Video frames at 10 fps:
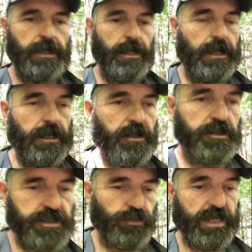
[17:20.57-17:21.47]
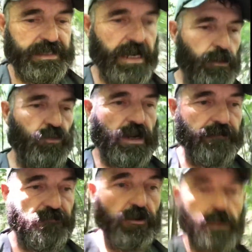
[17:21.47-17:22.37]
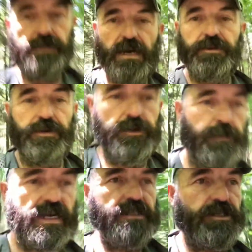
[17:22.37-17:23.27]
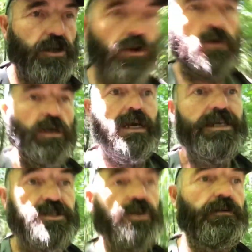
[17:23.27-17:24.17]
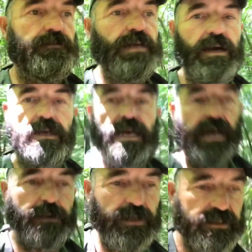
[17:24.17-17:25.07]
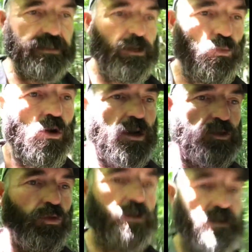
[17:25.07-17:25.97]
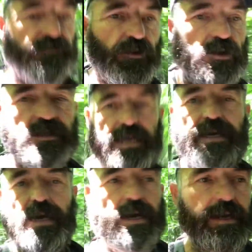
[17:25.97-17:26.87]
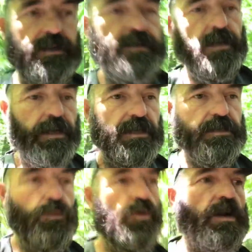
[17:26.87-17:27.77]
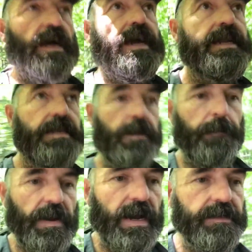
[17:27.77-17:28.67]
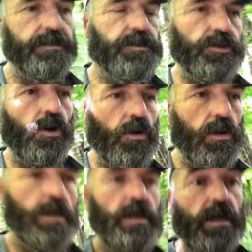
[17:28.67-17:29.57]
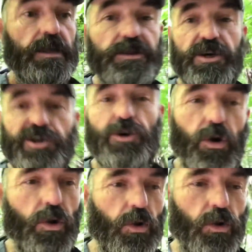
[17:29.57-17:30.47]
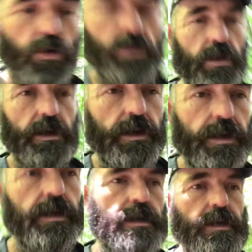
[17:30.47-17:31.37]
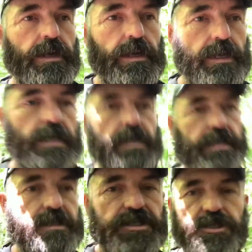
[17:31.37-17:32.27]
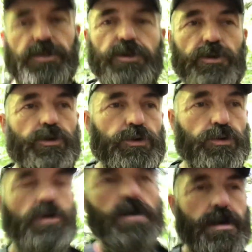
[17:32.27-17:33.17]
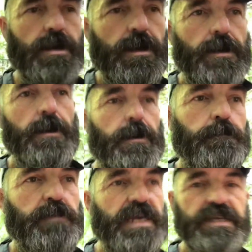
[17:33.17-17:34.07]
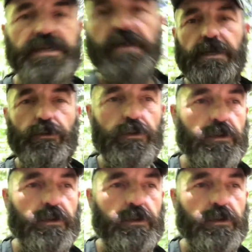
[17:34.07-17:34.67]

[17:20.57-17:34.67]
or swing down where I'm from, down there in New Mexico, start down at Animas, and then walk north as far as I can to where I ended up at. So the goal is to be done,